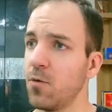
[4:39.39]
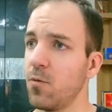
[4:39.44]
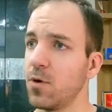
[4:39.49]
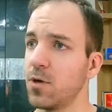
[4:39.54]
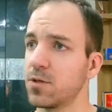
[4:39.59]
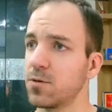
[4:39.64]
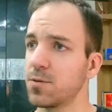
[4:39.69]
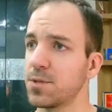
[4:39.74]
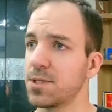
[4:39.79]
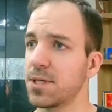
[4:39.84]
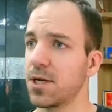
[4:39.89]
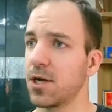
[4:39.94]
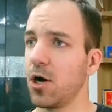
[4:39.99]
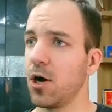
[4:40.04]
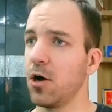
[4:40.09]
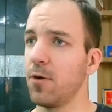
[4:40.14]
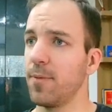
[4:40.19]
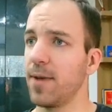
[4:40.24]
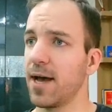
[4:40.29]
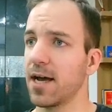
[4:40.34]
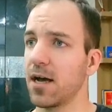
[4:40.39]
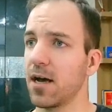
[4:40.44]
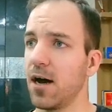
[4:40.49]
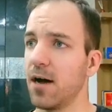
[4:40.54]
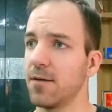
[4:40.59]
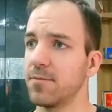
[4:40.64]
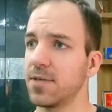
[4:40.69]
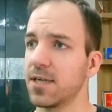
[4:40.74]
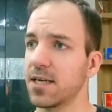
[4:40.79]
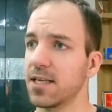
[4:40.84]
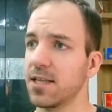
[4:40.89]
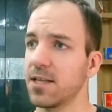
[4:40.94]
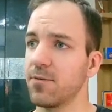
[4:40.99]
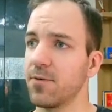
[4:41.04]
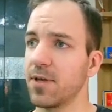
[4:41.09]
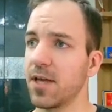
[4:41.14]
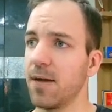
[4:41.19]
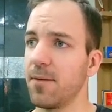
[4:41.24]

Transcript: which was the callback object that we